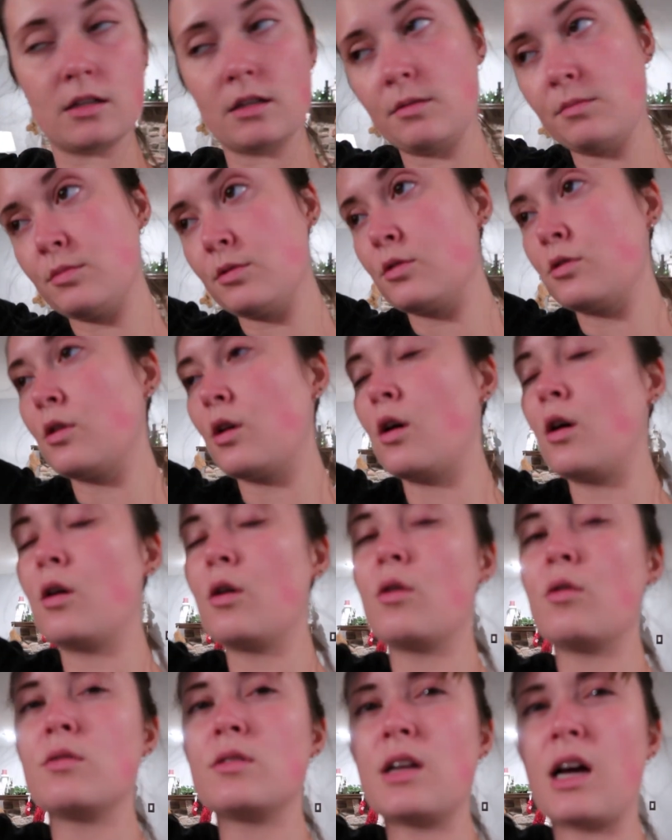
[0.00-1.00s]
I'm
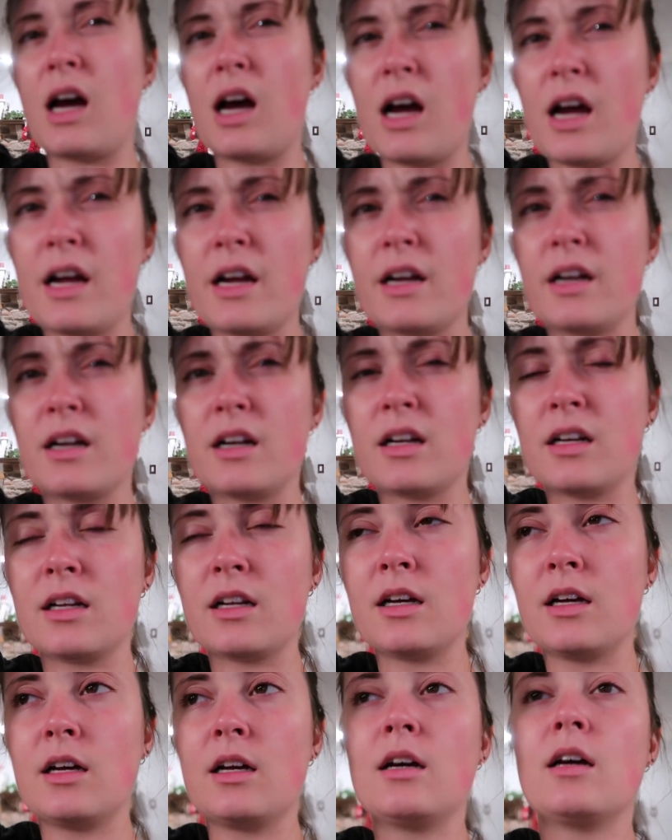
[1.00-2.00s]
so tired.
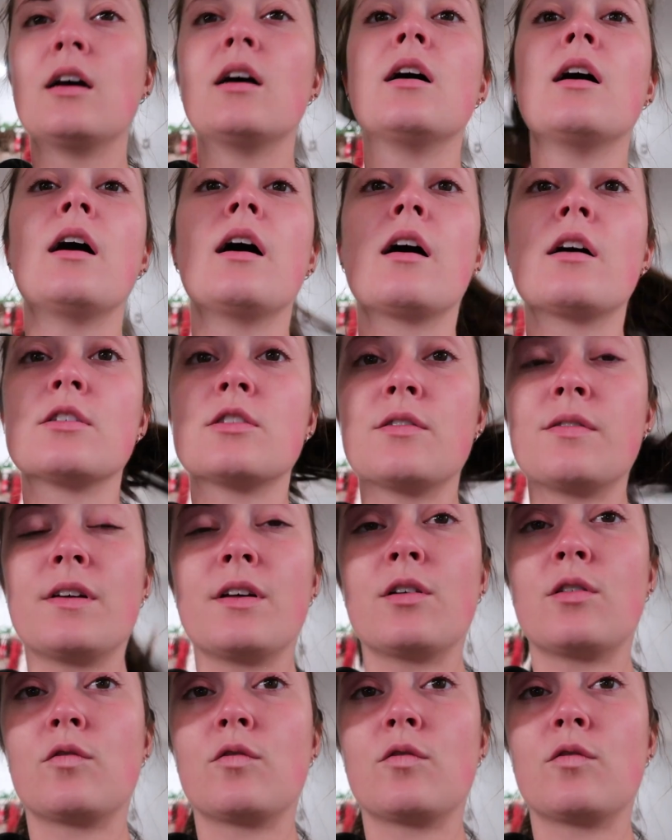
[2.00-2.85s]
I also feel